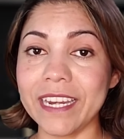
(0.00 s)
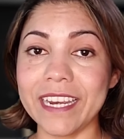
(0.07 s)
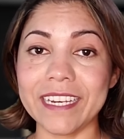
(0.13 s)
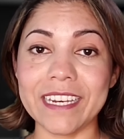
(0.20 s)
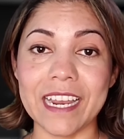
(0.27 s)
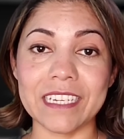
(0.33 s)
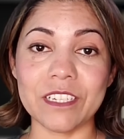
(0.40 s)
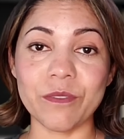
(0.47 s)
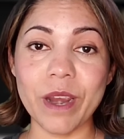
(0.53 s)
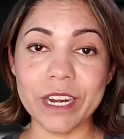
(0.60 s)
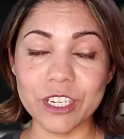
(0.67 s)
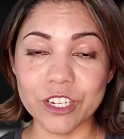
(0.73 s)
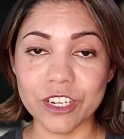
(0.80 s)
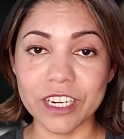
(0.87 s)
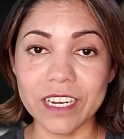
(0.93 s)
in that
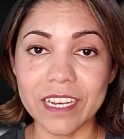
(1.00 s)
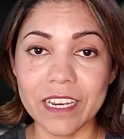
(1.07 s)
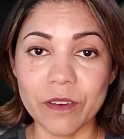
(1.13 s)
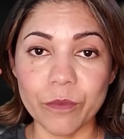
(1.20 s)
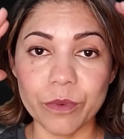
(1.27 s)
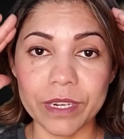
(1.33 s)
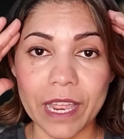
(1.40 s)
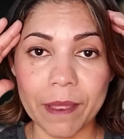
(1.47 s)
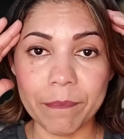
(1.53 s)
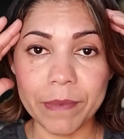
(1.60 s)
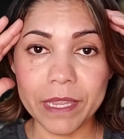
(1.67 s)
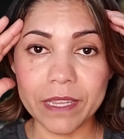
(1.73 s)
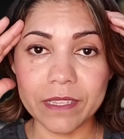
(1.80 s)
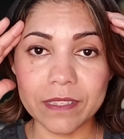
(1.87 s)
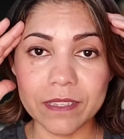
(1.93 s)
direction. That
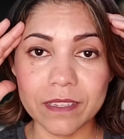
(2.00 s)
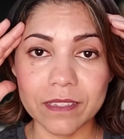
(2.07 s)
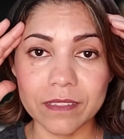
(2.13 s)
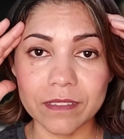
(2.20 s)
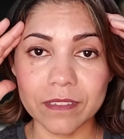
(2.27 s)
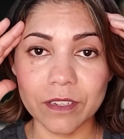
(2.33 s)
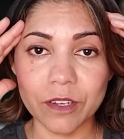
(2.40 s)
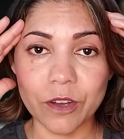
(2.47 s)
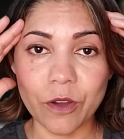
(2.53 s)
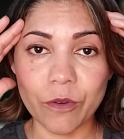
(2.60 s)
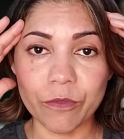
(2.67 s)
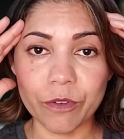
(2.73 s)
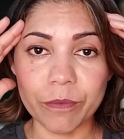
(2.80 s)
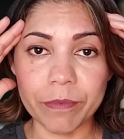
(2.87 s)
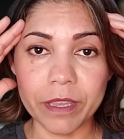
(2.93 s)
means
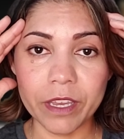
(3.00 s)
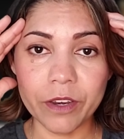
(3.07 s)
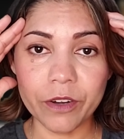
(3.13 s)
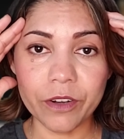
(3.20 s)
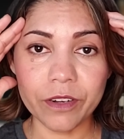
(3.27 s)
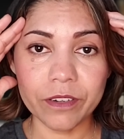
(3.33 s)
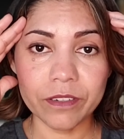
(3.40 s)
go from here